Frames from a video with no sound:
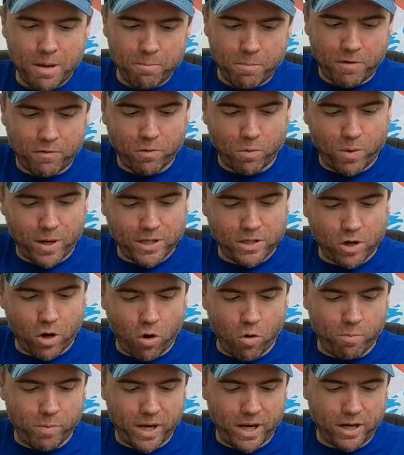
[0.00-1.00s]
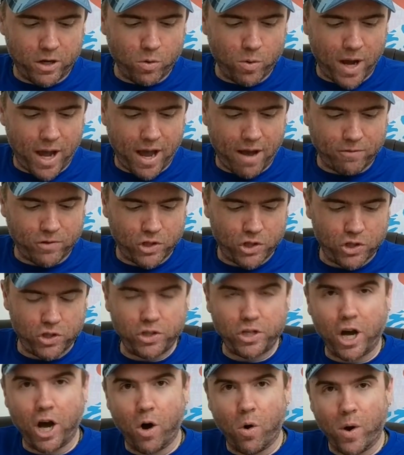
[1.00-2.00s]
But for what's open, you have
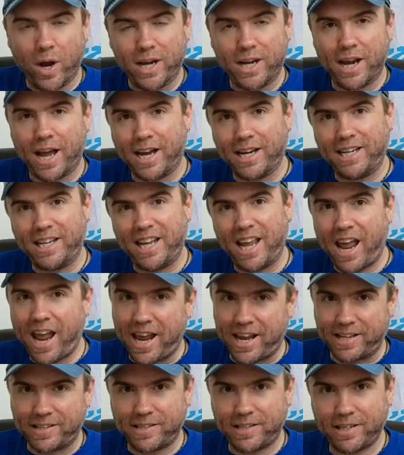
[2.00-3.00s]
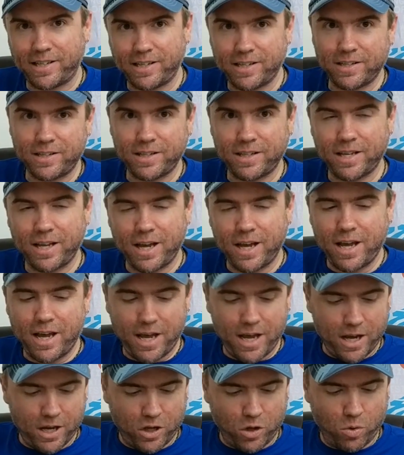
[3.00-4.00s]
Stowe at 98.
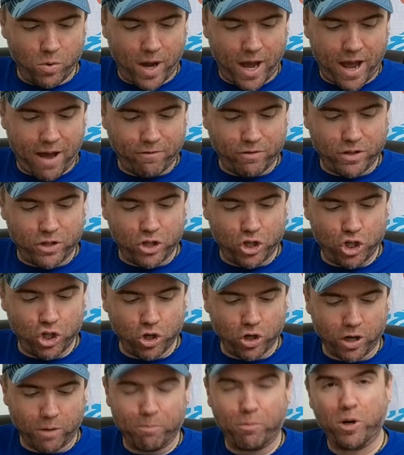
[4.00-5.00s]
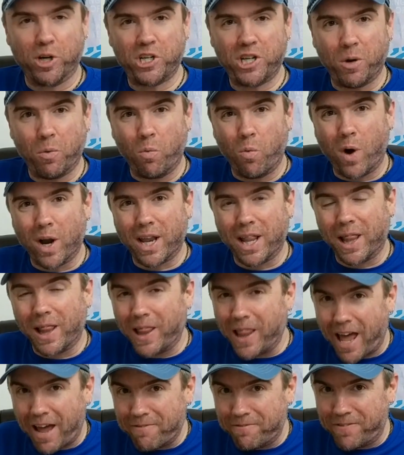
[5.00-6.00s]
You have Sugarbush at
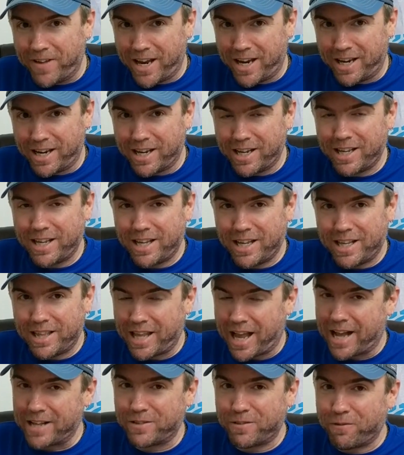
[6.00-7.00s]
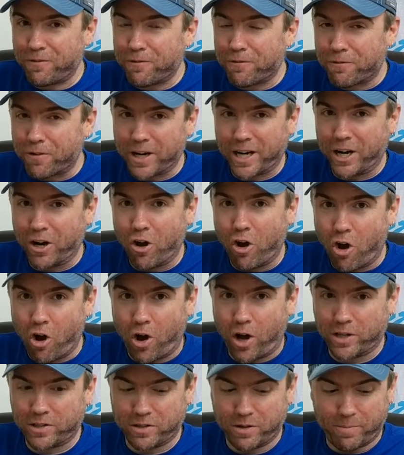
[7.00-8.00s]
111. That's friggin'
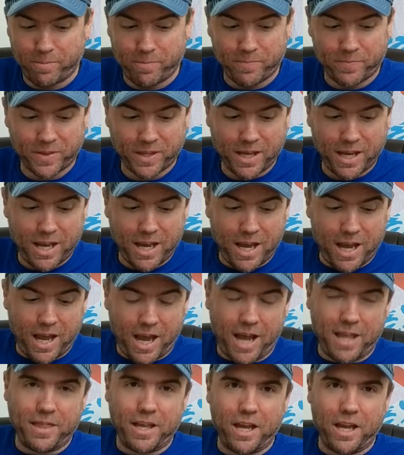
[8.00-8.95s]
awesome. And